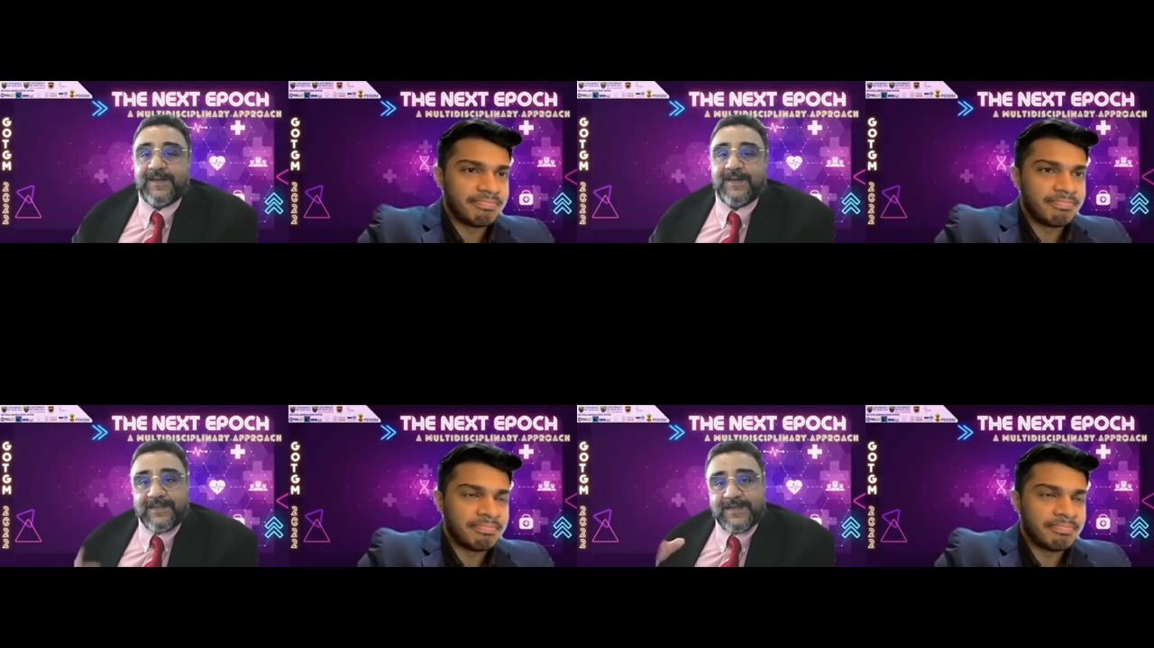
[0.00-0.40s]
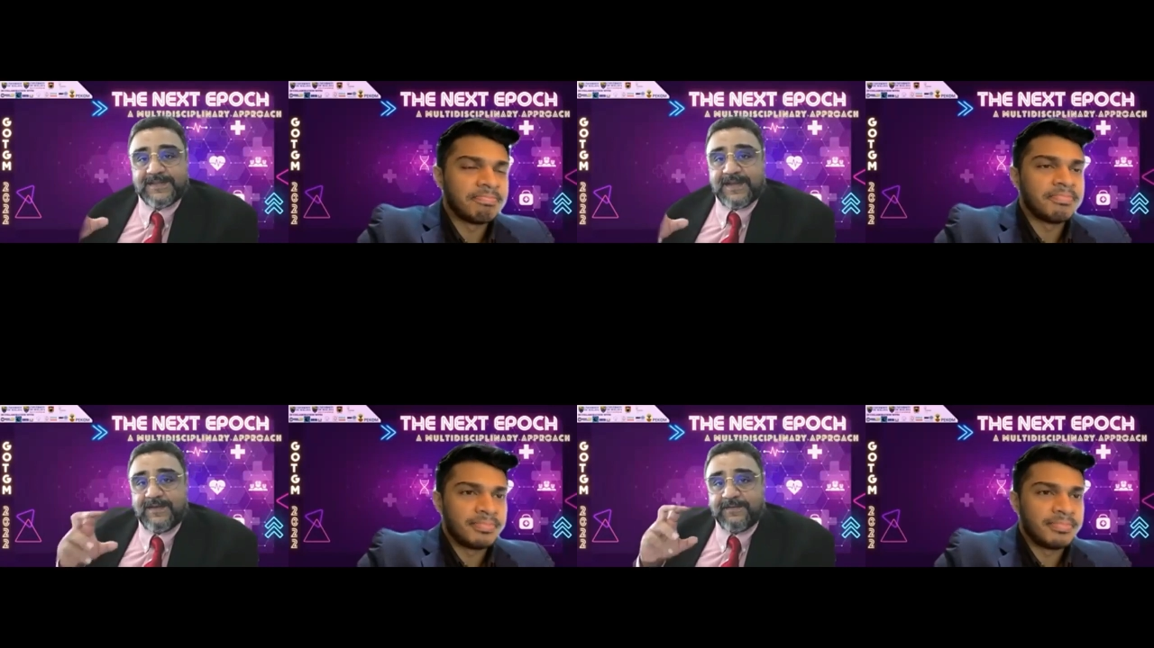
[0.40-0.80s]
Speaker 1: This
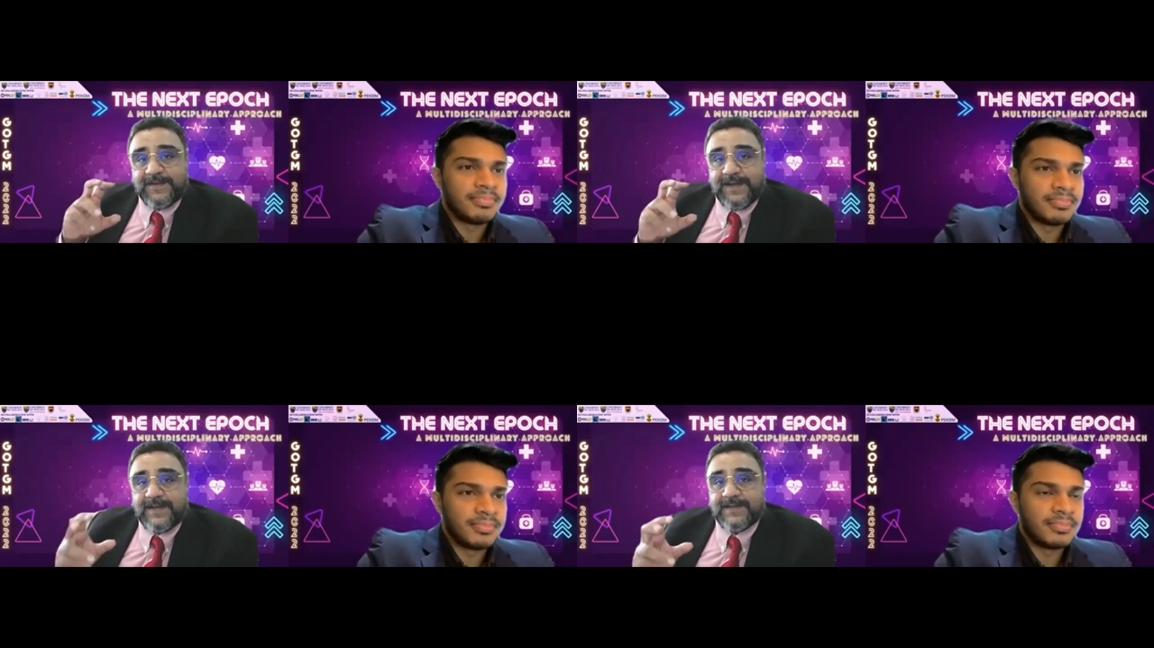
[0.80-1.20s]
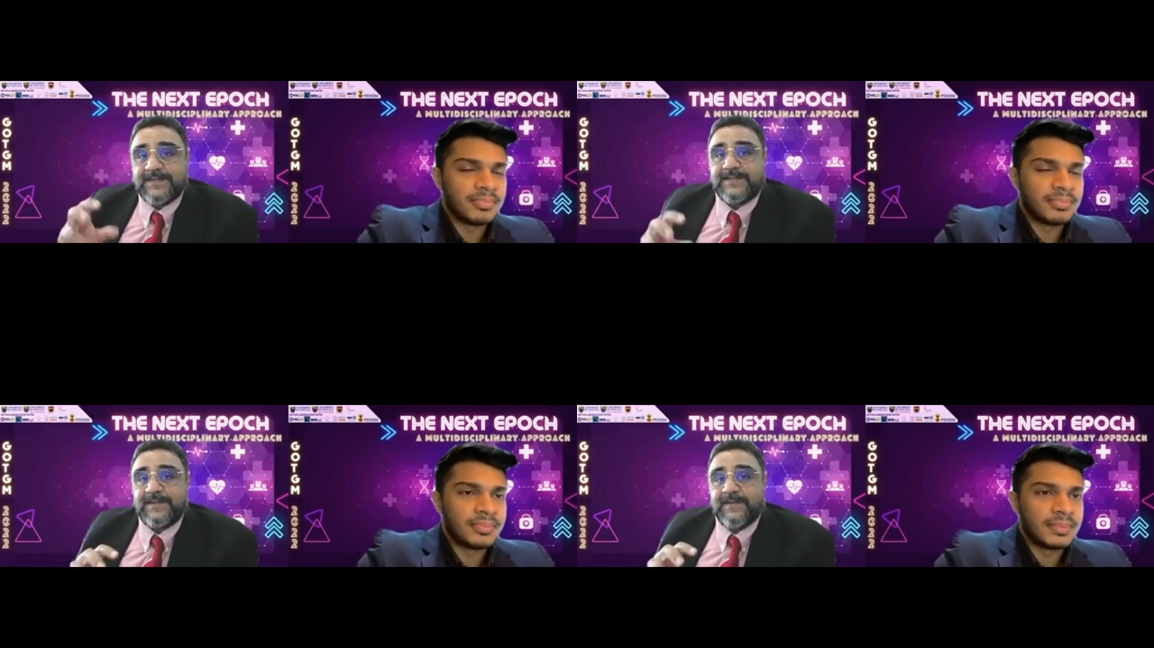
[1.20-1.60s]
kind of
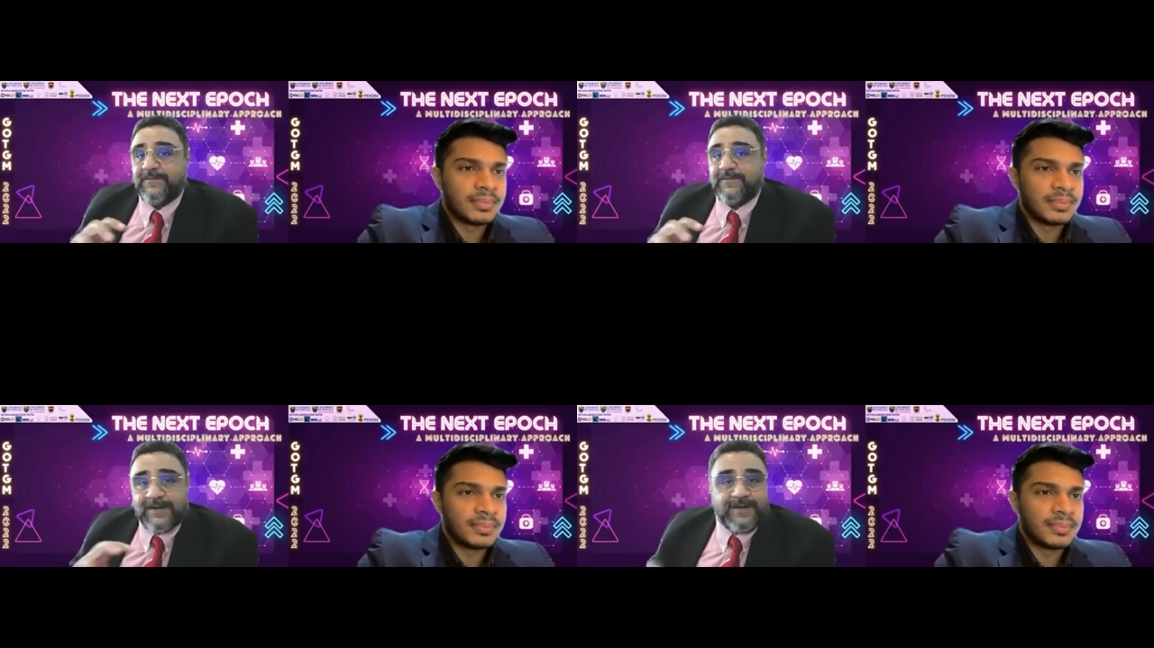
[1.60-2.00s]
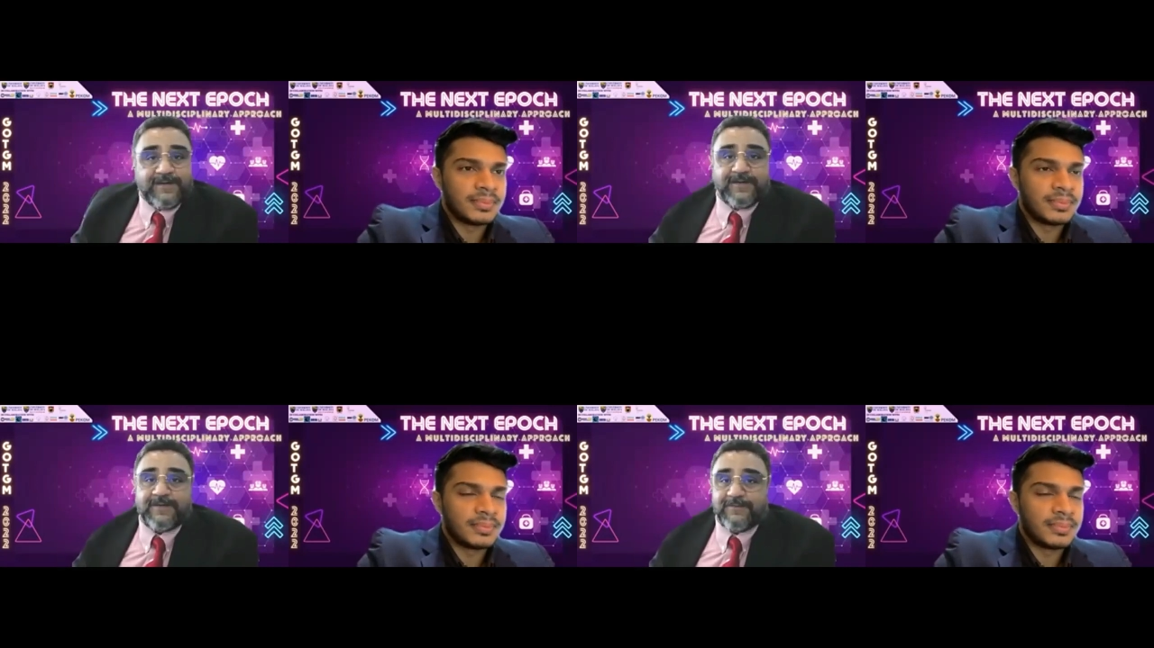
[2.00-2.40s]
diets are very
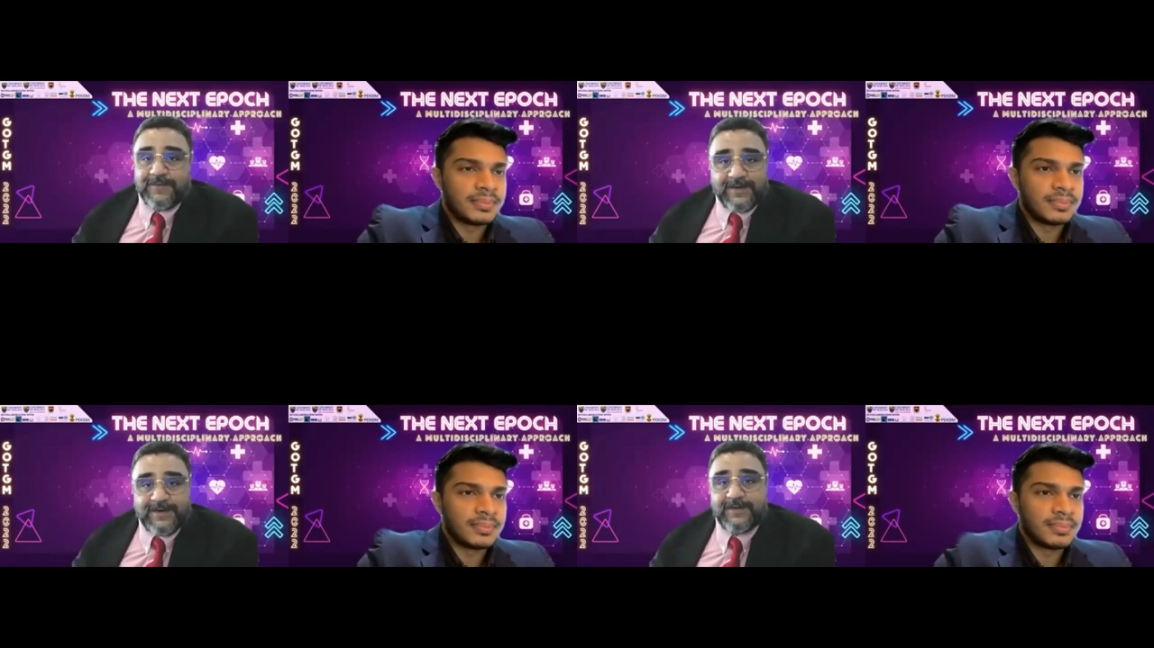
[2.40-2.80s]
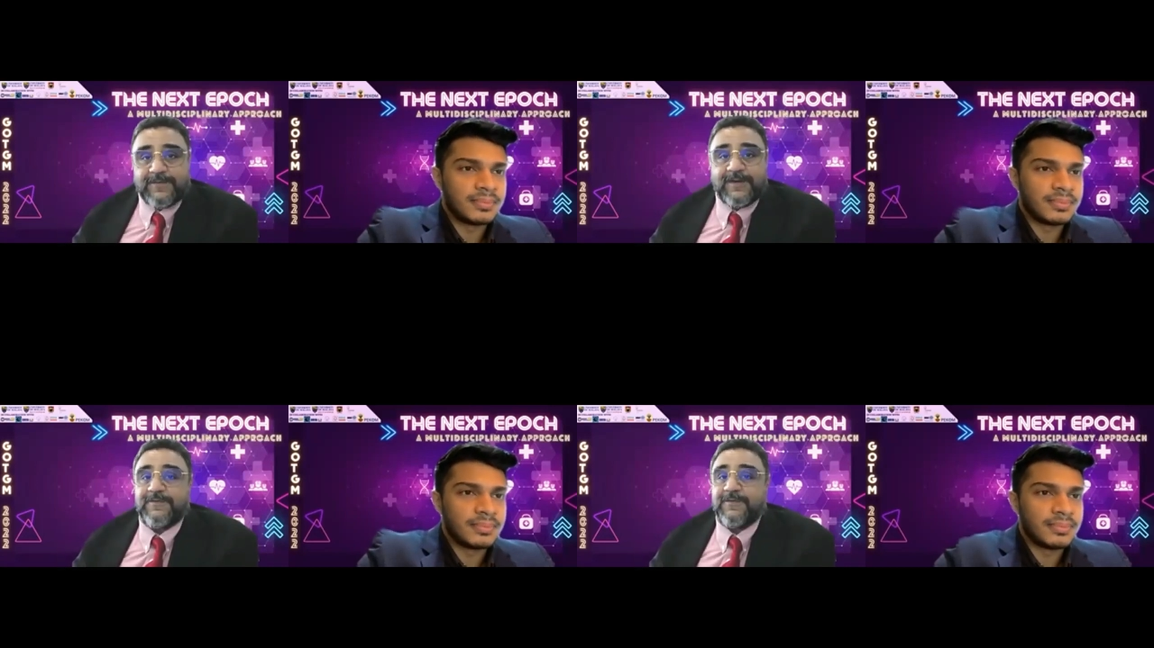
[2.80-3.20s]
different, very
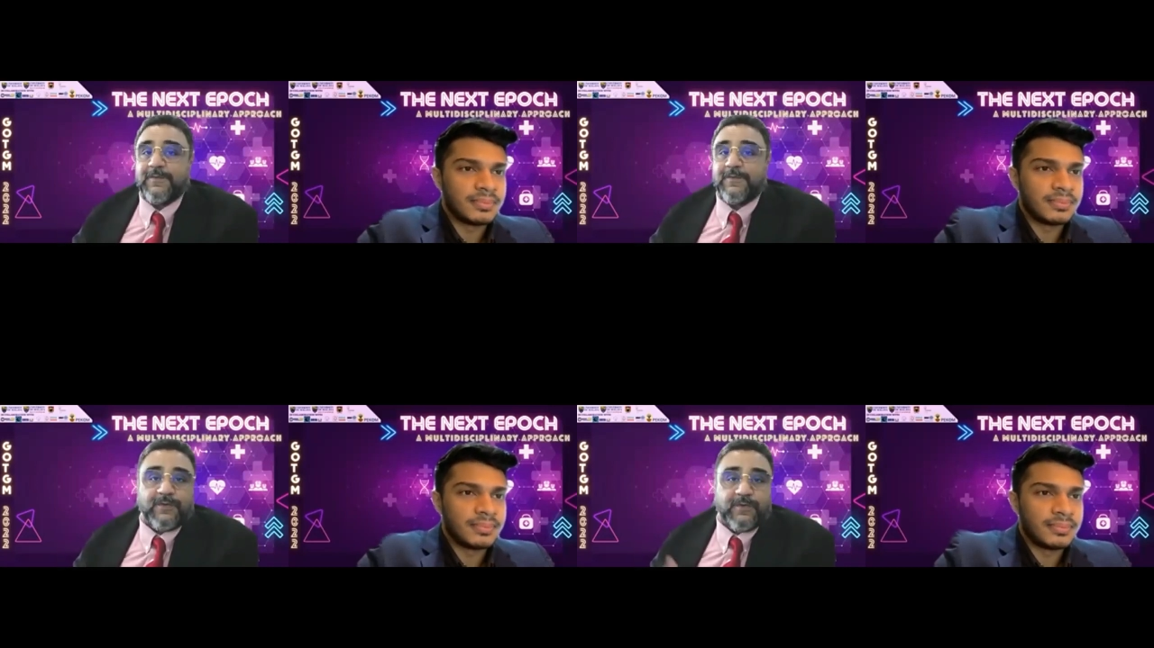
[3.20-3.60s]
different from